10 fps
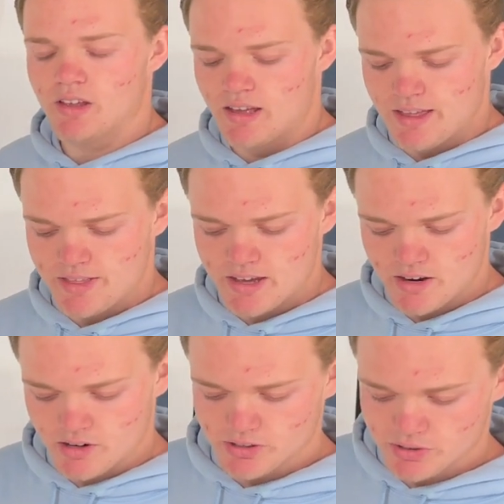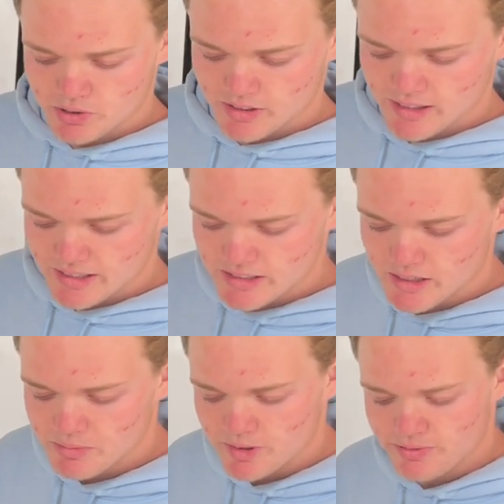and then our storyline
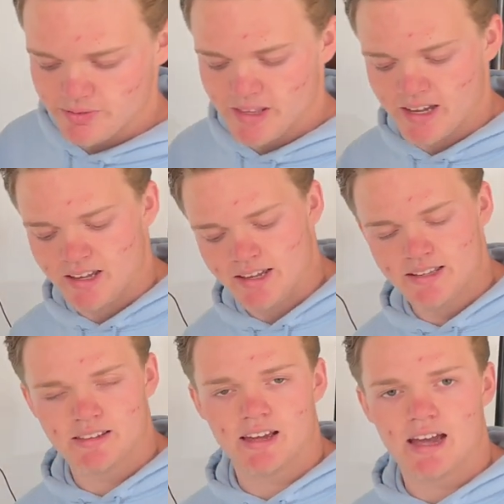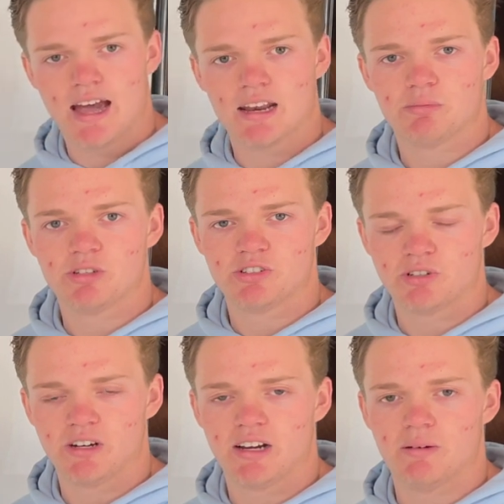summary for that is that Adam is
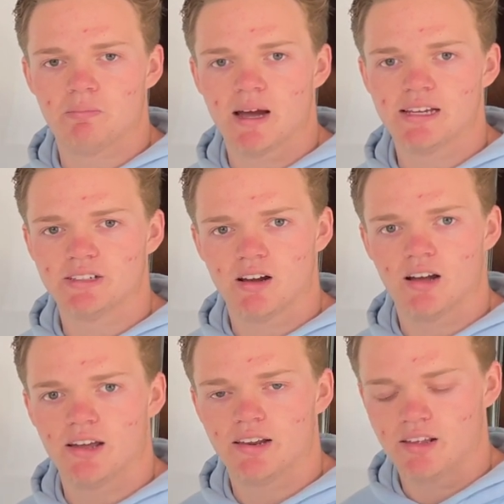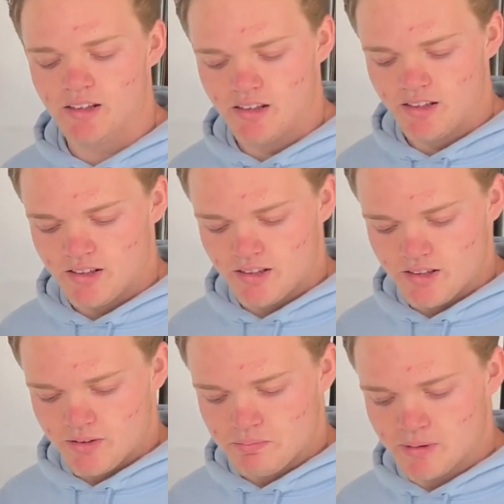created by God,
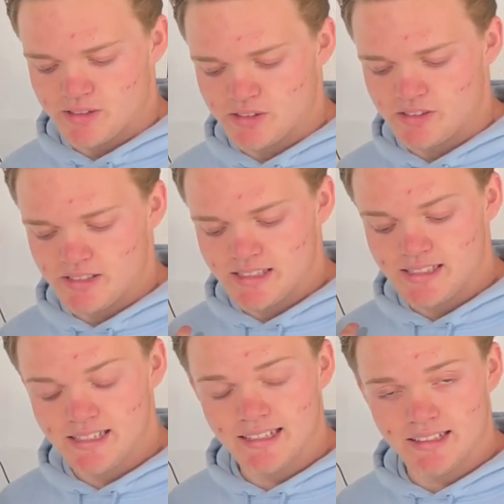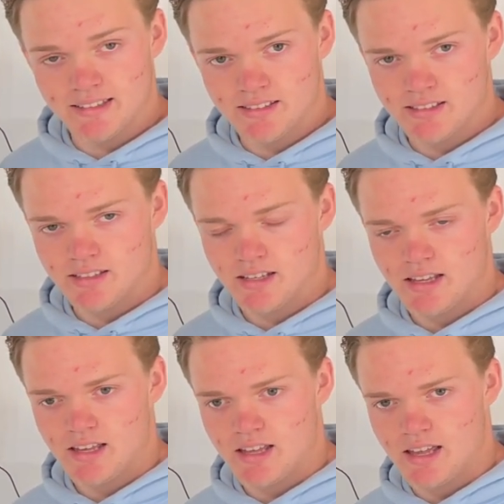but sins
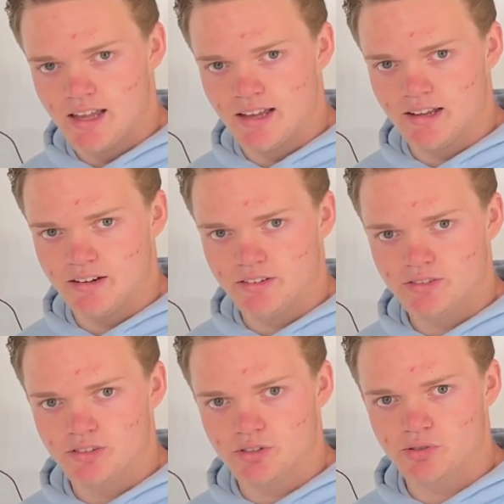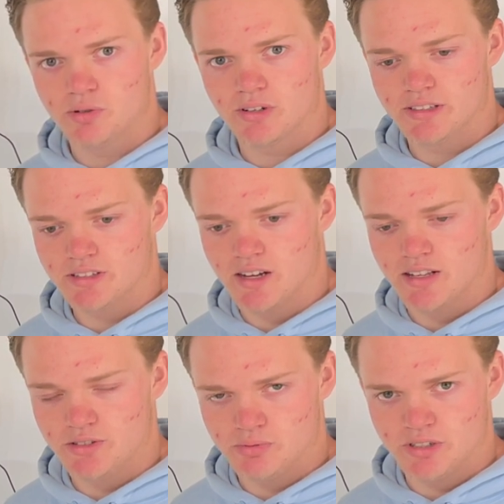and destroys
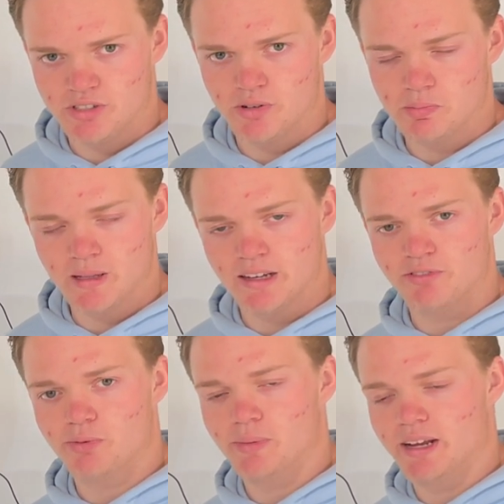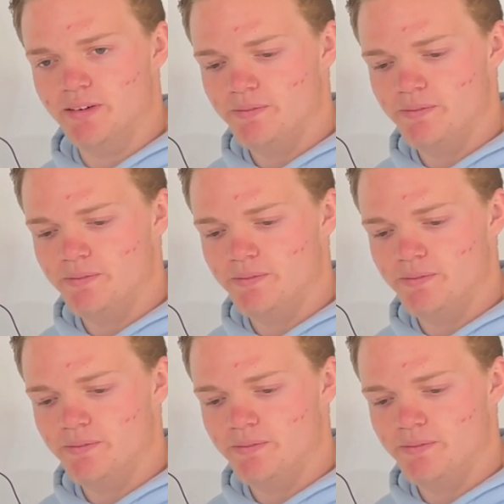God's original plan for man.